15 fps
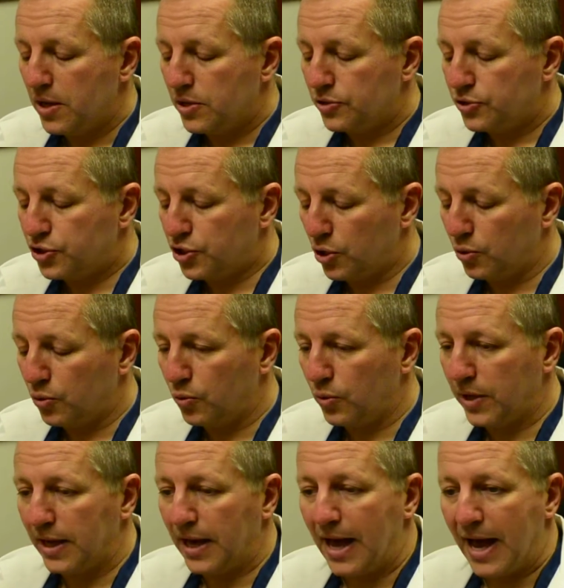So
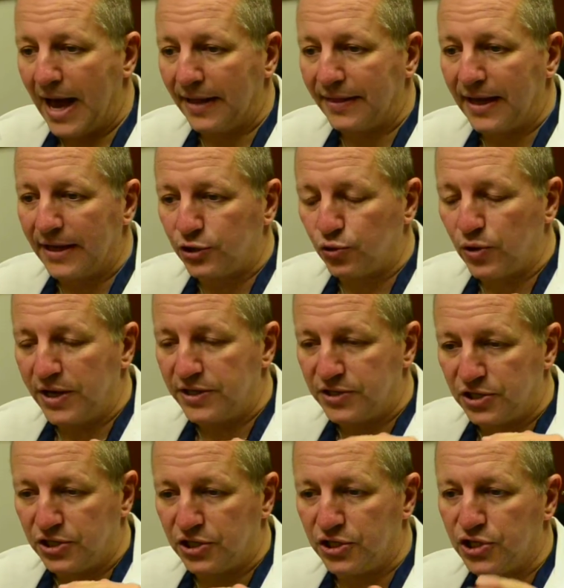at that
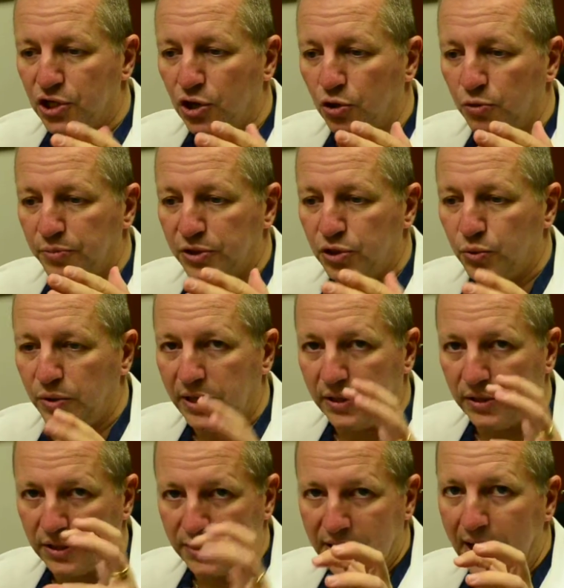transition zone between
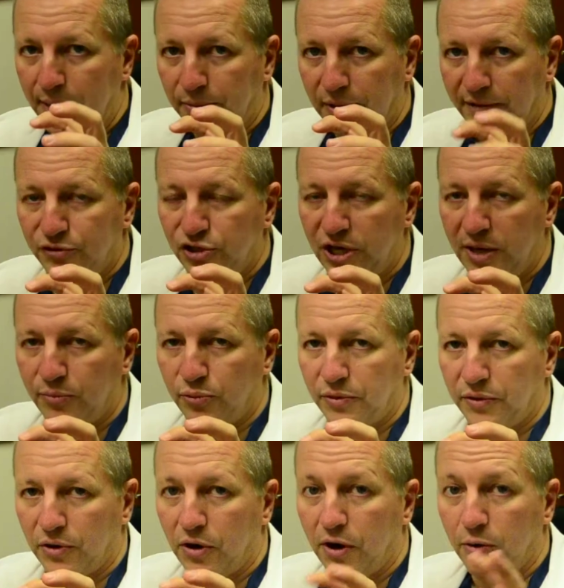the top left chamber of
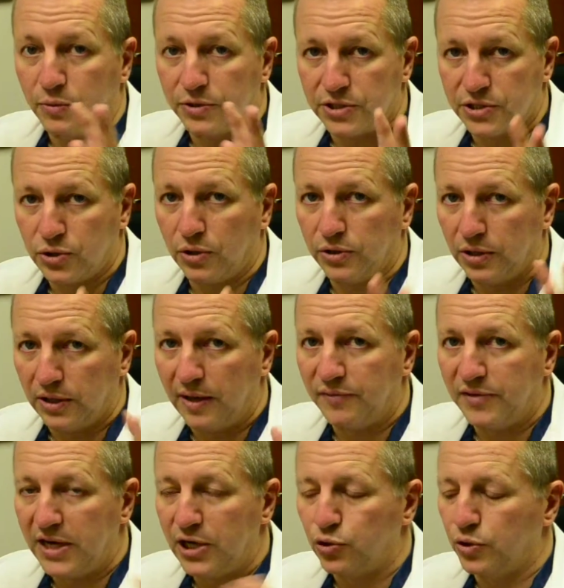the heart, which is called the left
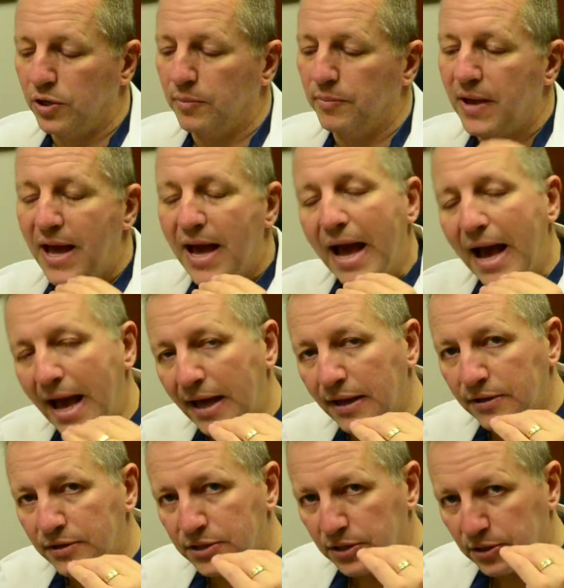atrium,
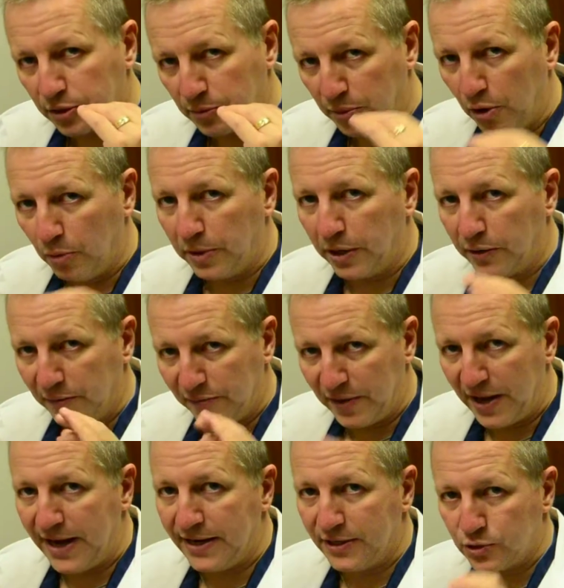and the pulmonary
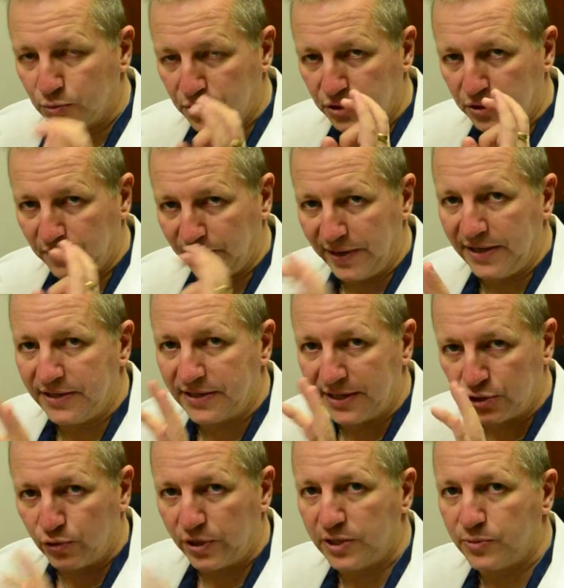veins, which are the veins that
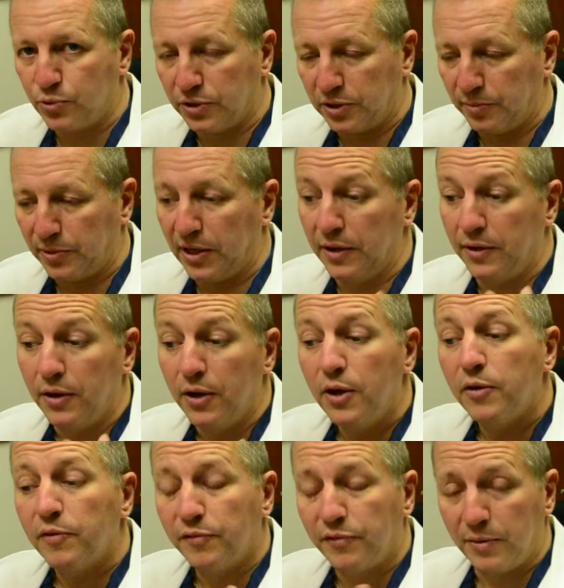transport the blood
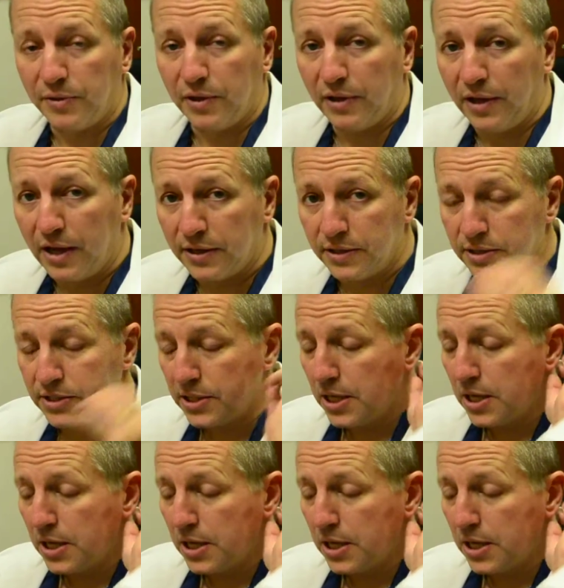from the lungs,